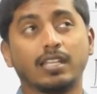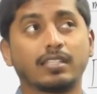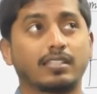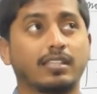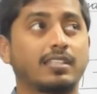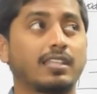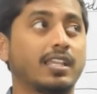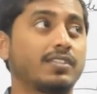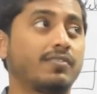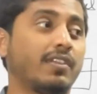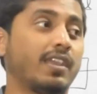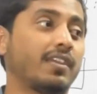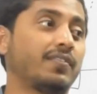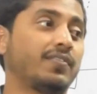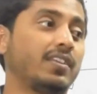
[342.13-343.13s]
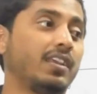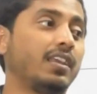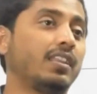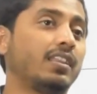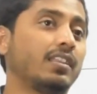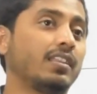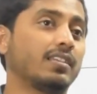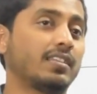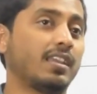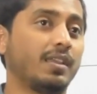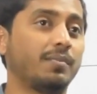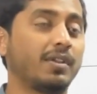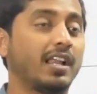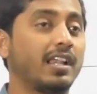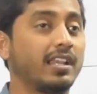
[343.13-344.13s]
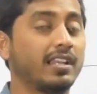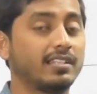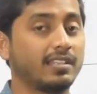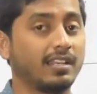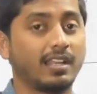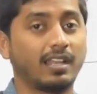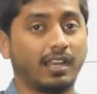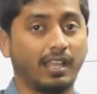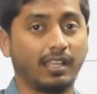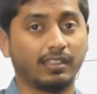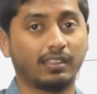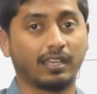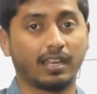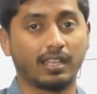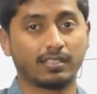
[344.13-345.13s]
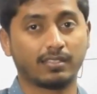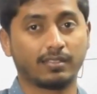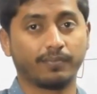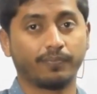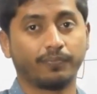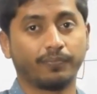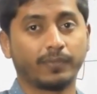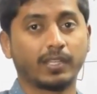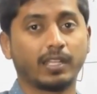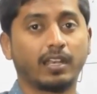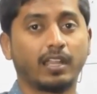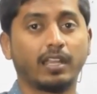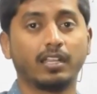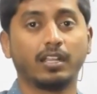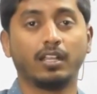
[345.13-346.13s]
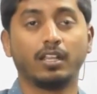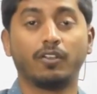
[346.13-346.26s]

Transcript: such as we have seen the same contents in our 9th class, right.